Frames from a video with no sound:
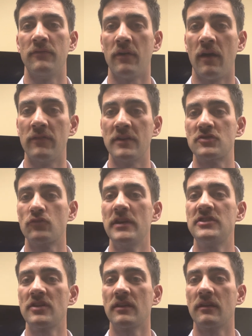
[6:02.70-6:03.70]
us
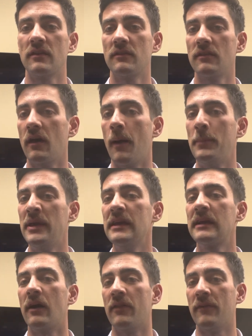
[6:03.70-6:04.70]
reaching a
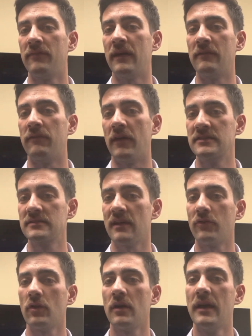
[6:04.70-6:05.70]
peak on the Fed funds
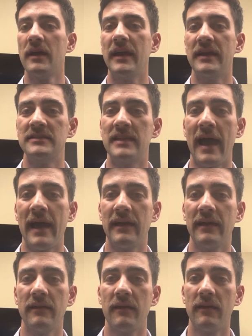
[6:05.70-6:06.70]
level, is that
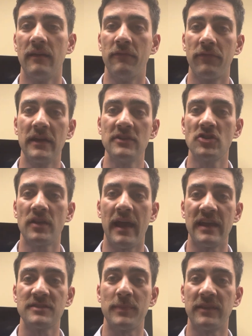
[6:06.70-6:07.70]
inflation
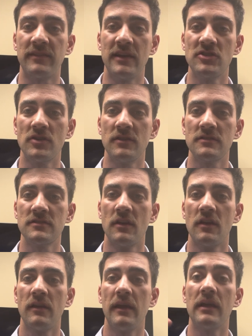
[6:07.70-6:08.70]
expectations
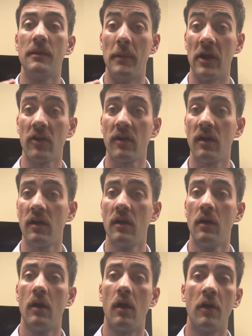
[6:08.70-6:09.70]
in America
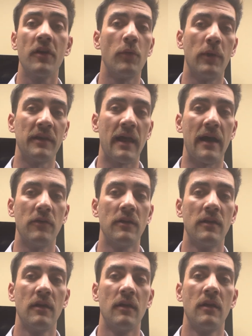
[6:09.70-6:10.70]
are going down.
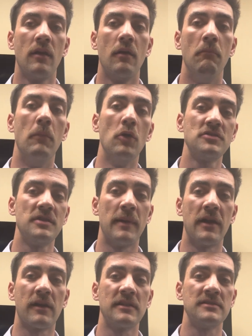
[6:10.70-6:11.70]
Most
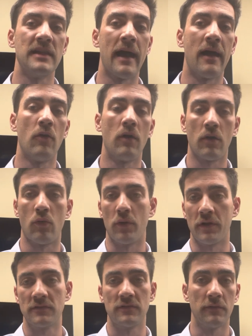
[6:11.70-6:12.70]
Americans now,
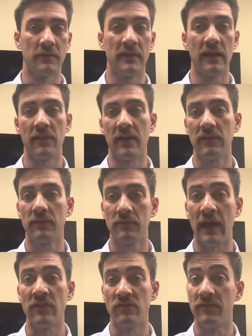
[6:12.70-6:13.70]
according to the data
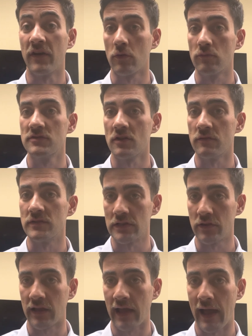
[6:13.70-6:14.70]
that the Federal Reserve is
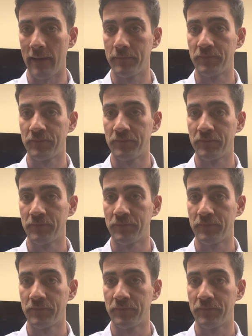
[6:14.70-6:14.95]
looking at,